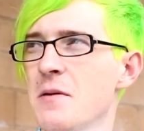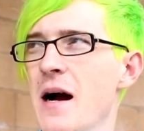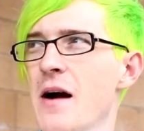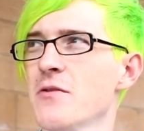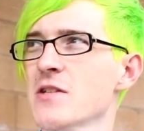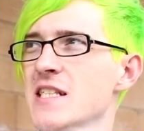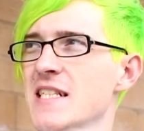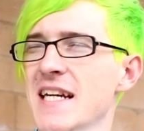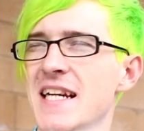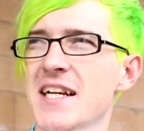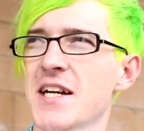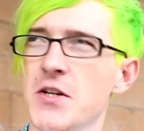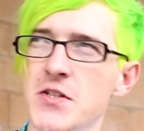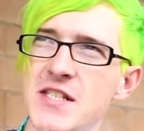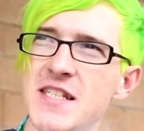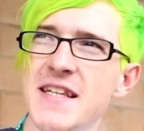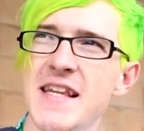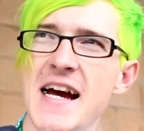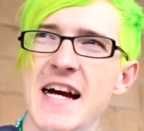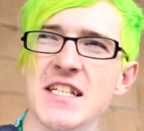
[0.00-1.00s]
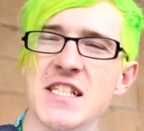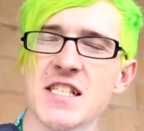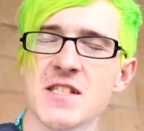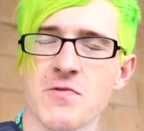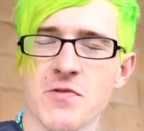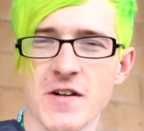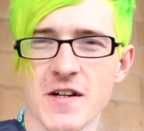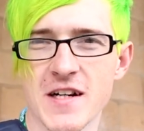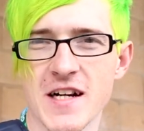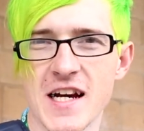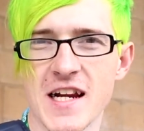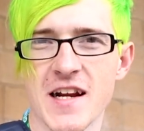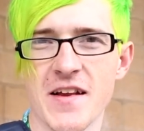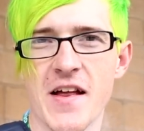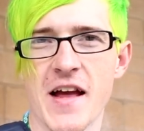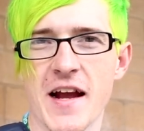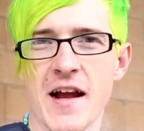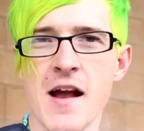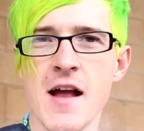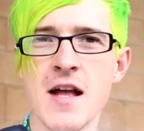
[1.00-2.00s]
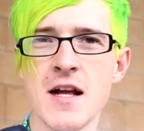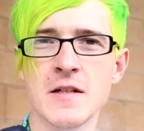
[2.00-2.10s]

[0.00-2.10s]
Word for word: I was gonna go to that just for kind of like